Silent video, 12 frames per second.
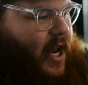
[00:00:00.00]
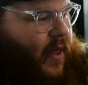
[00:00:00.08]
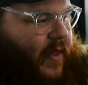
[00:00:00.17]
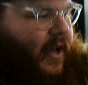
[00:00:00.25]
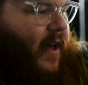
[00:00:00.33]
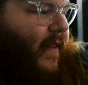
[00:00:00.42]

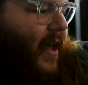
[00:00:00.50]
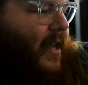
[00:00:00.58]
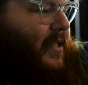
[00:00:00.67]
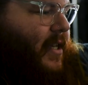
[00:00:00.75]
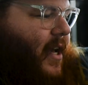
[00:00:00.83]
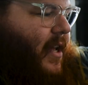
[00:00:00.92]
nothing on that
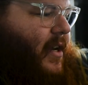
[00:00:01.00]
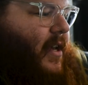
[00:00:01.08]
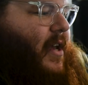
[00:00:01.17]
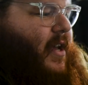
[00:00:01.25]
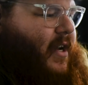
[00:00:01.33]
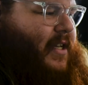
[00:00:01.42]
side,
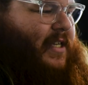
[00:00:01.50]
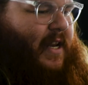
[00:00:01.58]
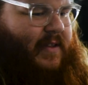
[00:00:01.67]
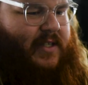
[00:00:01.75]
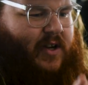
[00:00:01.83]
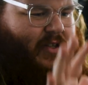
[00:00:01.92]
because then
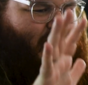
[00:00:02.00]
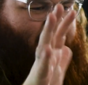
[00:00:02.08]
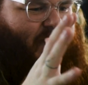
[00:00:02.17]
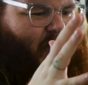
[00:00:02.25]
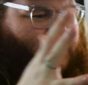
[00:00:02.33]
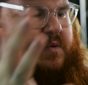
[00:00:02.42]
it starts to
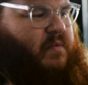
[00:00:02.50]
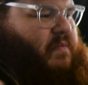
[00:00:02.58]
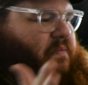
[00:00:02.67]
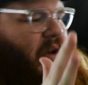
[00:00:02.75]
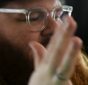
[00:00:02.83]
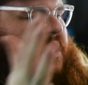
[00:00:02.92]
feel
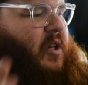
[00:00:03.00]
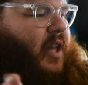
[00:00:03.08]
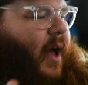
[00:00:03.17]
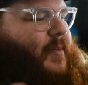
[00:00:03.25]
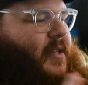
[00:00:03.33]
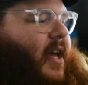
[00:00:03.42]
a little
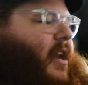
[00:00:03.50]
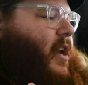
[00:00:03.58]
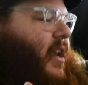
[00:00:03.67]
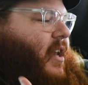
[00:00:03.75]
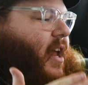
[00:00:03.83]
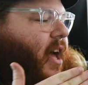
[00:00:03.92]
lopsided
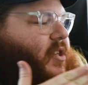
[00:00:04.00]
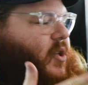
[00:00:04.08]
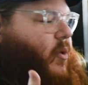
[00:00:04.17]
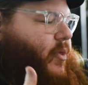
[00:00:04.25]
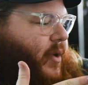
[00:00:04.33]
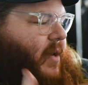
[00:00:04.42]
and not
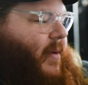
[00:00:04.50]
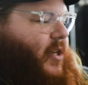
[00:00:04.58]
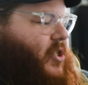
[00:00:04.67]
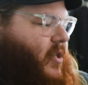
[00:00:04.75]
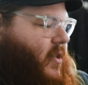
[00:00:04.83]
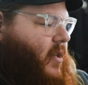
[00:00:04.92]
so three
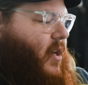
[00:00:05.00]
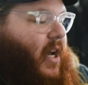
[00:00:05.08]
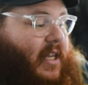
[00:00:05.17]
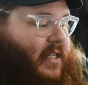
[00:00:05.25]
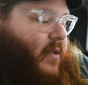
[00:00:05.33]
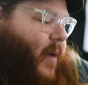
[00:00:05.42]
dimensional. At
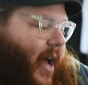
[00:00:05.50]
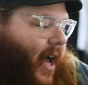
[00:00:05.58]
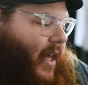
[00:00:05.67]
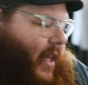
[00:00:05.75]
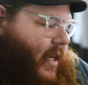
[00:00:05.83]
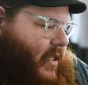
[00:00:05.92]
least the way
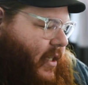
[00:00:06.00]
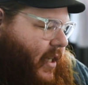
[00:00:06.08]
I like to